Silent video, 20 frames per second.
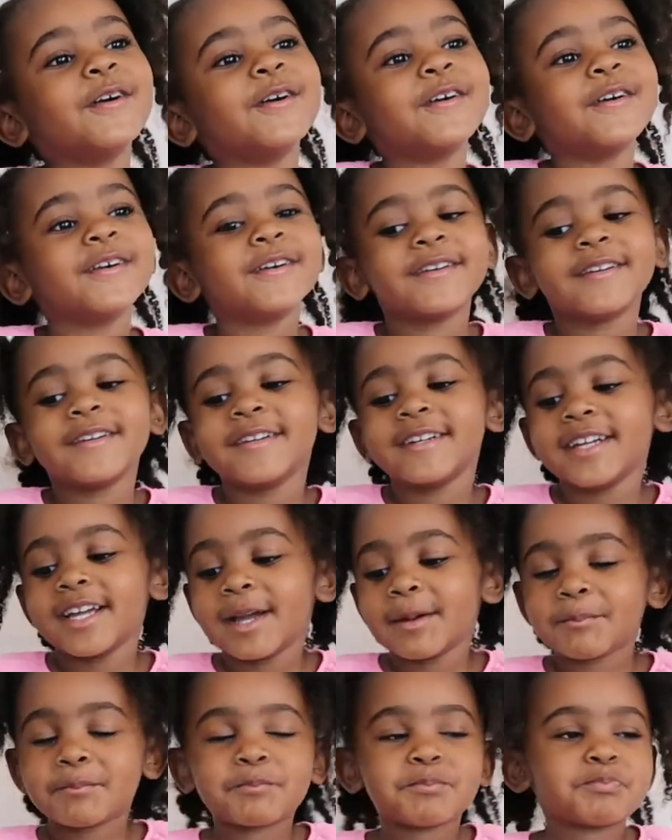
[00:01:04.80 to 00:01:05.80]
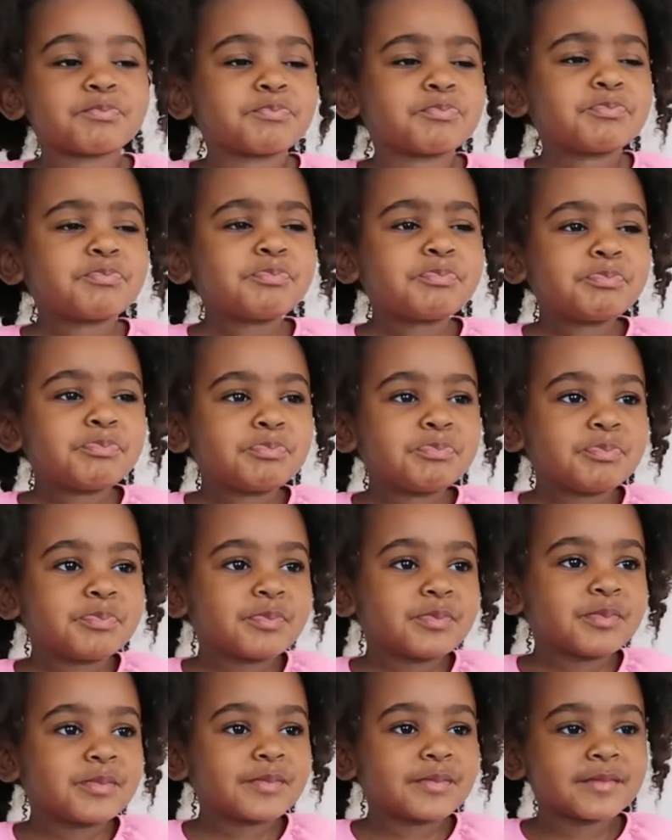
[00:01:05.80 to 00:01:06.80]
What does it sound like?
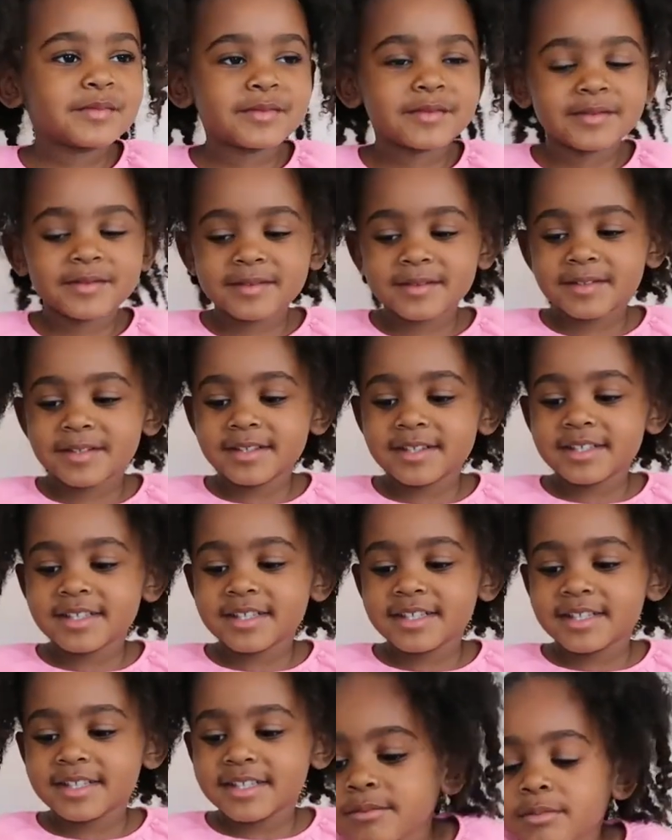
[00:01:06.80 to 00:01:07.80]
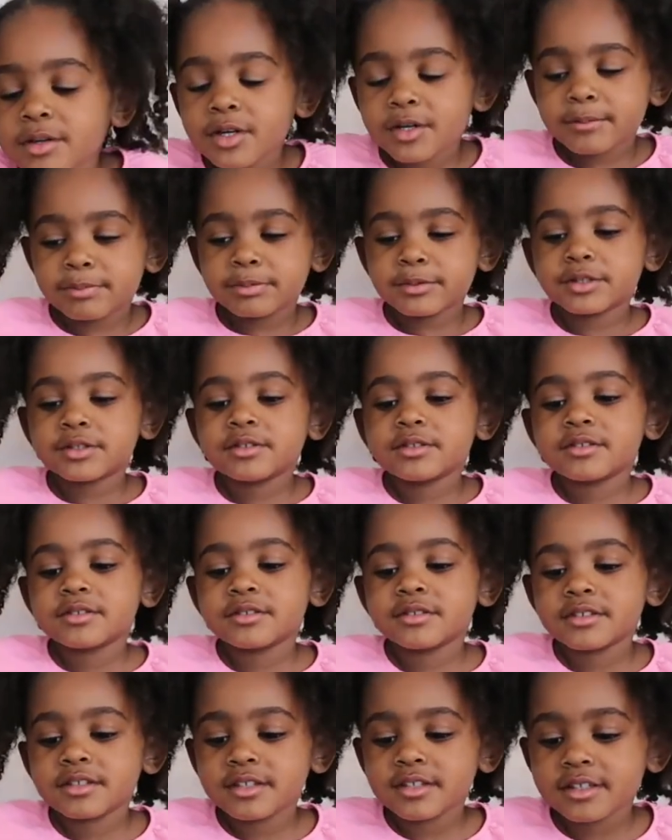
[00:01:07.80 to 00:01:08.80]
Mm -hmm. Purple.
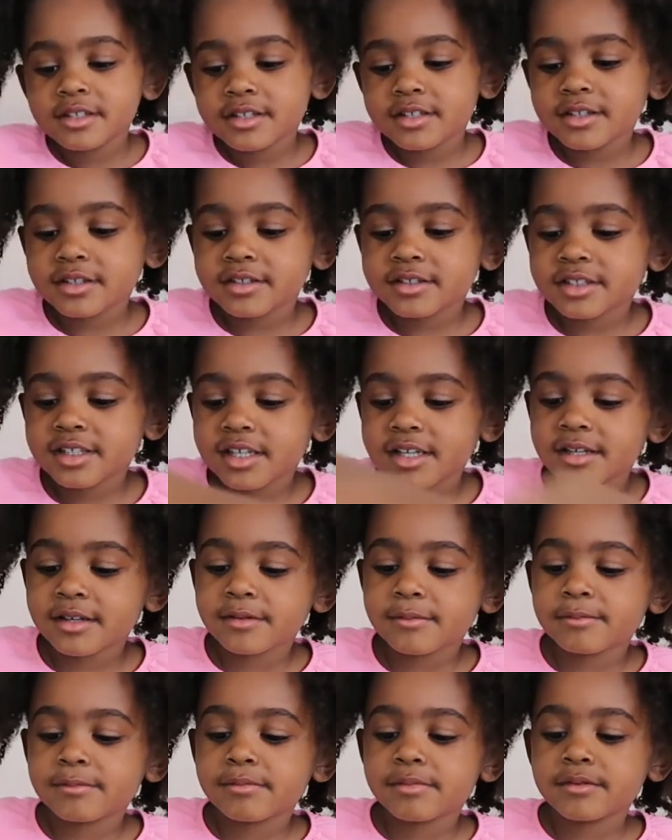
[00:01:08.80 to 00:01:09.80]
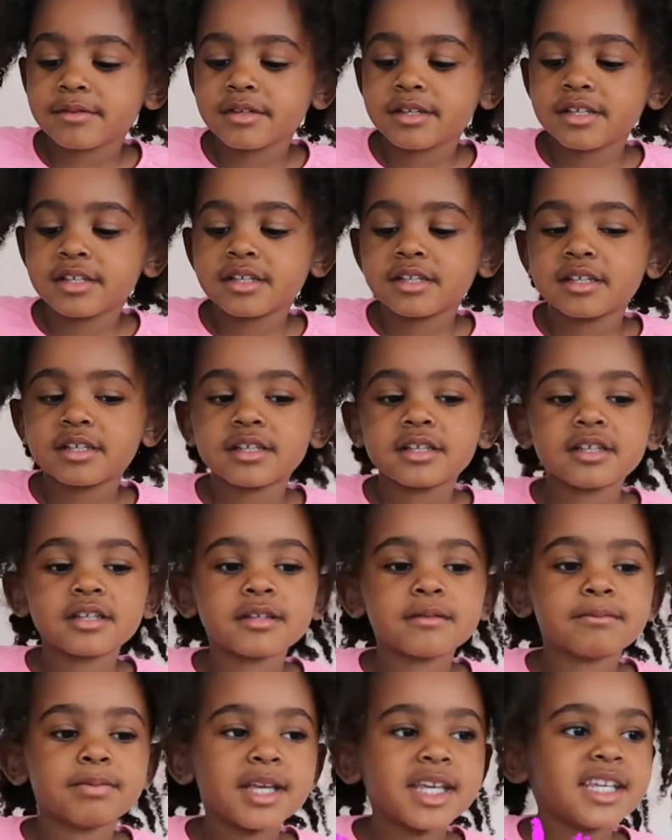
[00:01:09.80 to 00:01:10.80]
What's this?
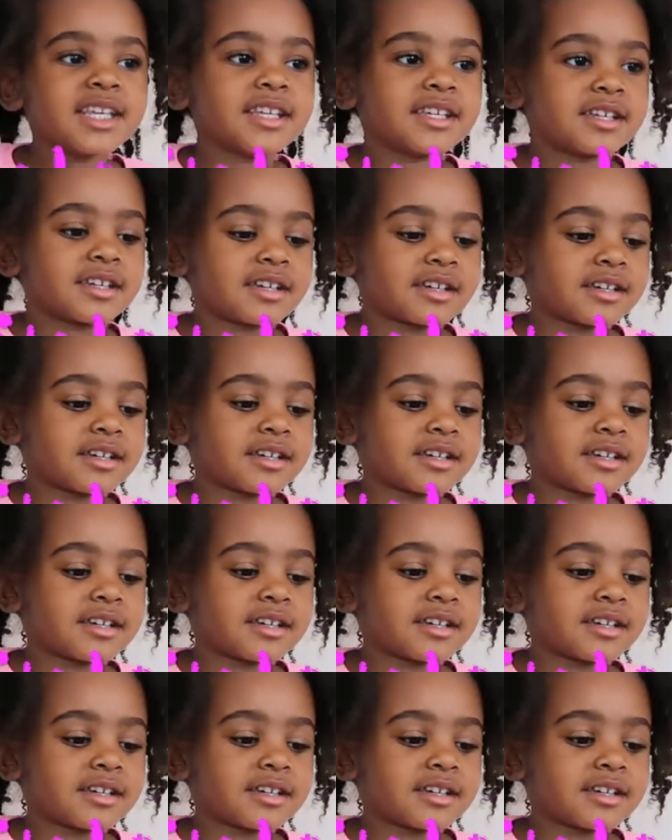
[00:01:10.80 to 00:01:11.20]
Pink.